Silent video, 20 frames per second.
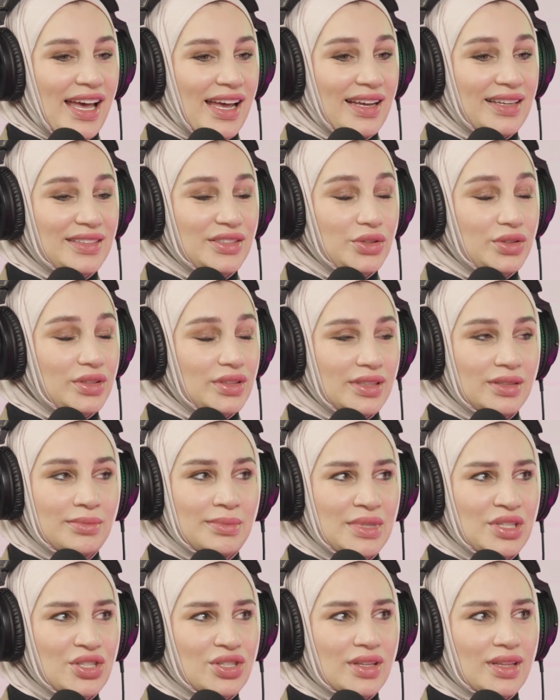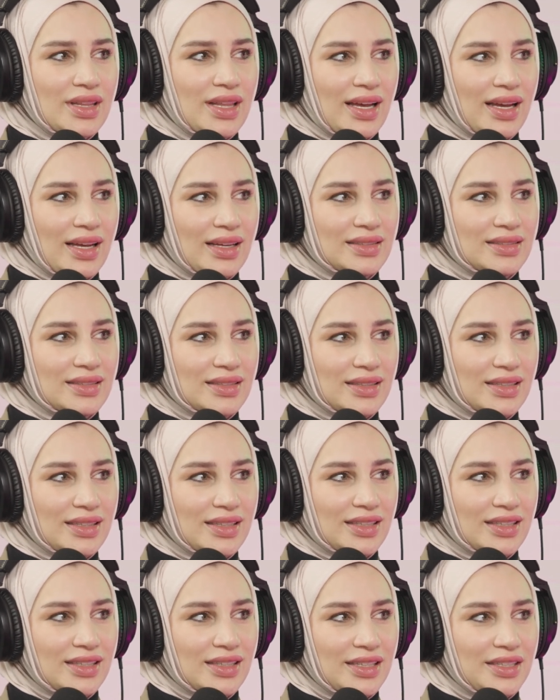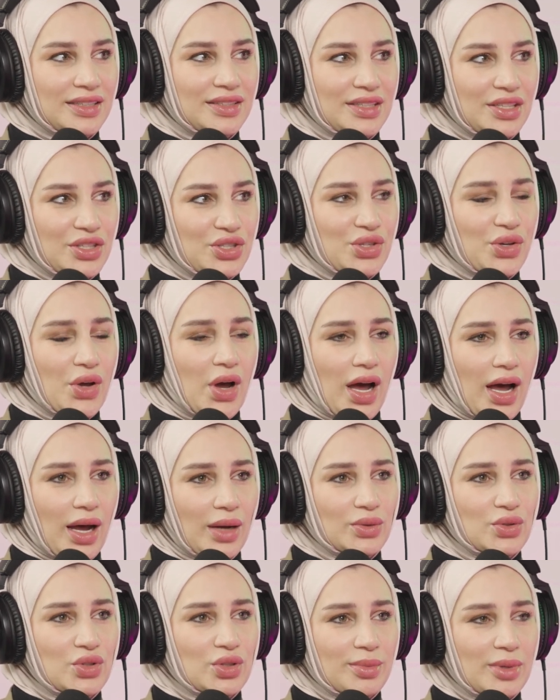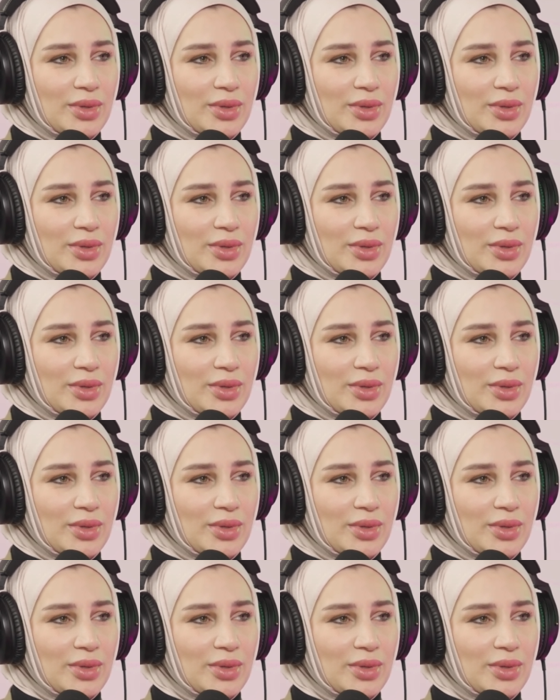And you didn't mention that it teaches you how to